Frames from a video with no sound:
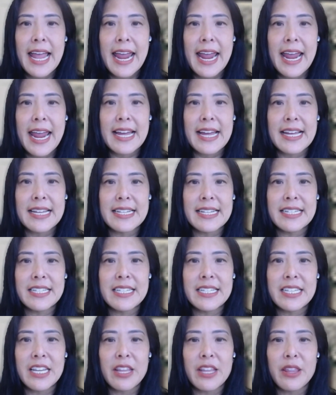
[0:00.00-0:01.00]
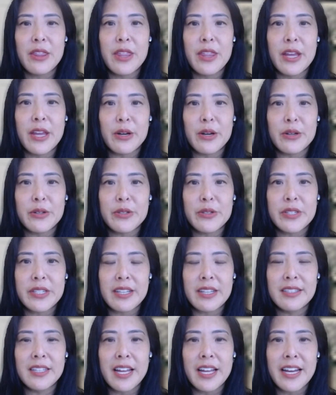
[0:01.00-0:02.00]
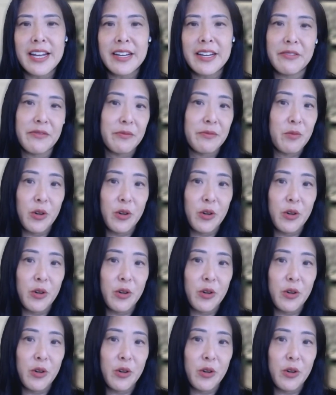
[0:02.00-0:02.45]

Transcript: And there's a lot of,